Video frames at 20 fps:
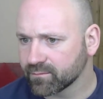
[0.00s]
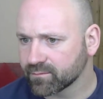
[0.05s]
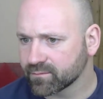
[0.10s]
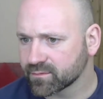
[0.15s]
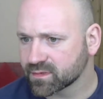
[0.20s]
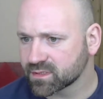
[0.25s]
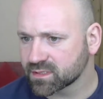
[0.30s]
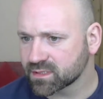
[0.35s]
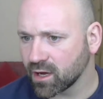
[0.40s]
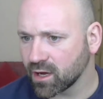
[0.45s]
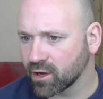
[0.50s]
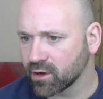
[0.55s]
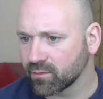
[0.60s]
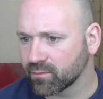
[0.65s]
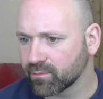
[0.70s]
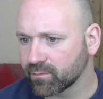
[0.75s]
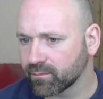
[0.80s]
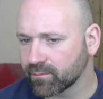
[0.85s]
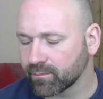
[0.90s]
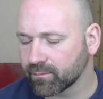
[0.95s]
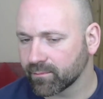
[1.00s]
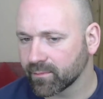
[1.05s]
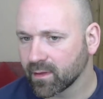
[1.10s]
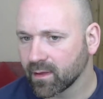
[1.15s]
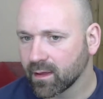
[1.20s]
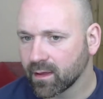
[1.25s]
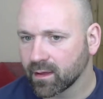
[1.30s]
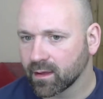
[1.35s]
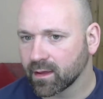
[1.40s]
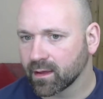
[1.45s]
So
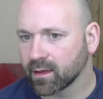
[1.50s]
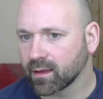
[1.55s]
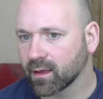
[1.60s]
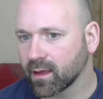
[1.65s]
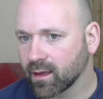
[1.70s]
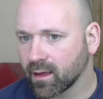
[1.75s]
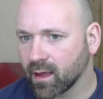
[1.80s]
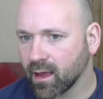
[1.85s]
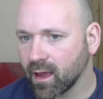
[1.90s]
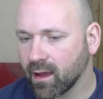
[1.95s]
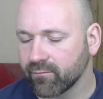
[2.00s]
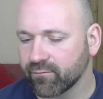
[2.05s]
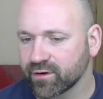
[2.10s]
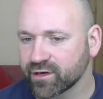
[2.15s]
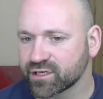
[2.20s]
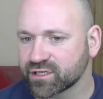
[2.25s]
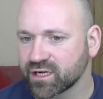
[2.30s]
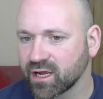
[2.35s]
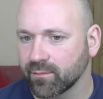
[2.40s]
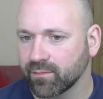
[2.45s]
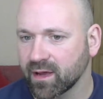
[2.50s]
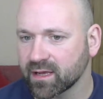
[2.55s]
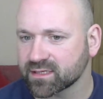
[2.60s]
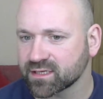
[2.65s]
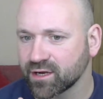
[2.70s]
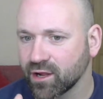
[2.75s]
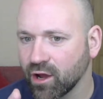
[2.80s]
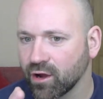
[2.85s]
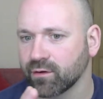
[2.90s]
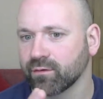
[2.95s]
every ship has
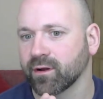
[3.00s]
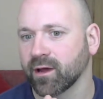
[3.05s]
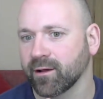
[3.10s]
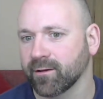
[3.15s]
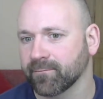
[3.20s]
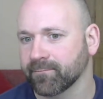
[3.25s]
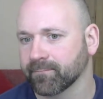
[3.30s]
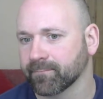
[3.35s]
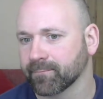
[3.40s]
an owner.